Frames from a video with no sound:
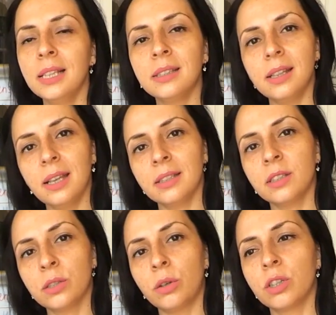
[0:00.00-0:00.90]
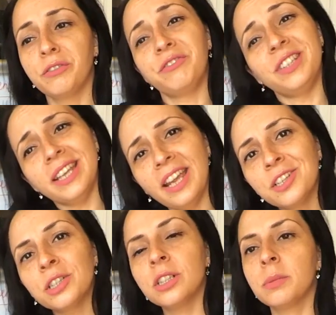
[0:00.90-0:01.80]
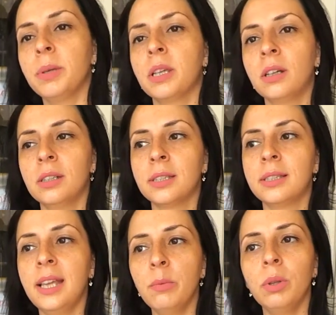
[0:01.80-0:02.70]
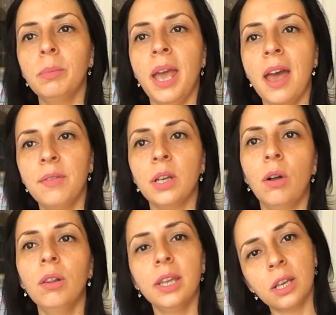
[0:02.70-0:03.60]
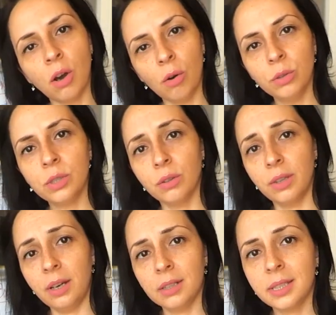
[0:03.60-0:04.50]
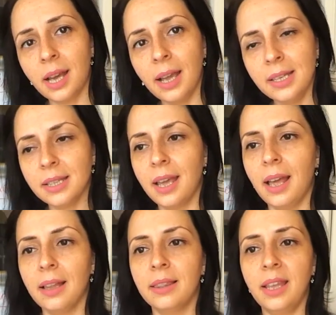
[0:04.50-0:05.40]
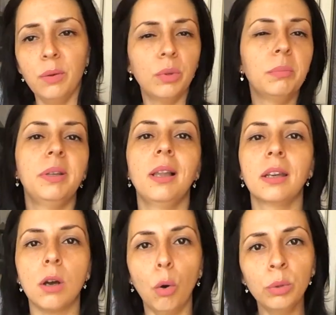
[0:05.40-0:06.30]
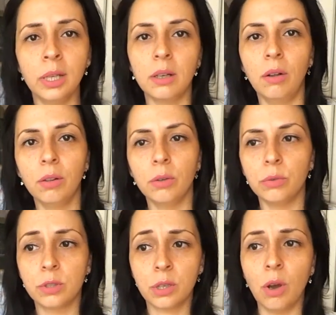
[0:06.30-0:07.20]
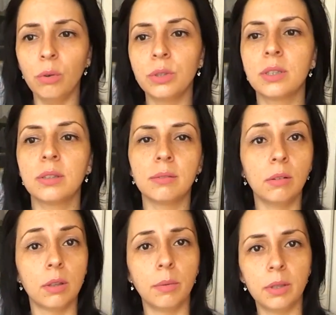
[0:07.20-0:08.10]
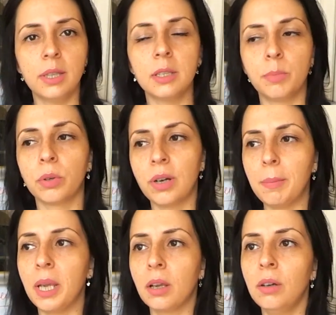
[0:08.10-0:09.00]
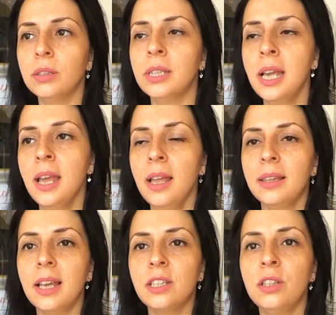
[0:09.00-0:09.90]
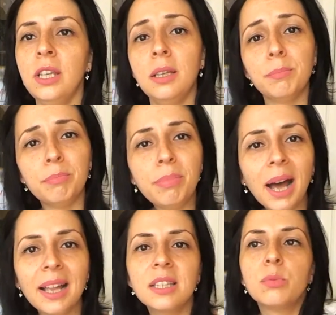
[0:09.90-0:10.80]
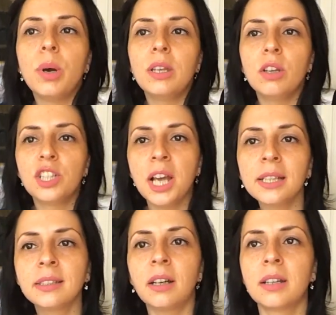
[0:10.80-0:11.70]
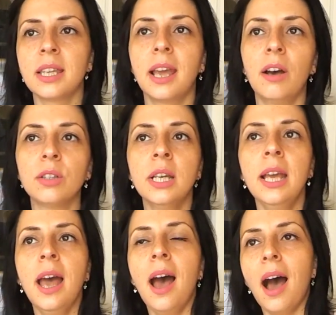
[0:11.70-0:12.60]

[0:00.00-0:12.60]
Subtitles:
this is sort of dangerous because they will be having all the codes on their side, and they will be like owning all those codes, these programming codes that you need. But when you're just starting out,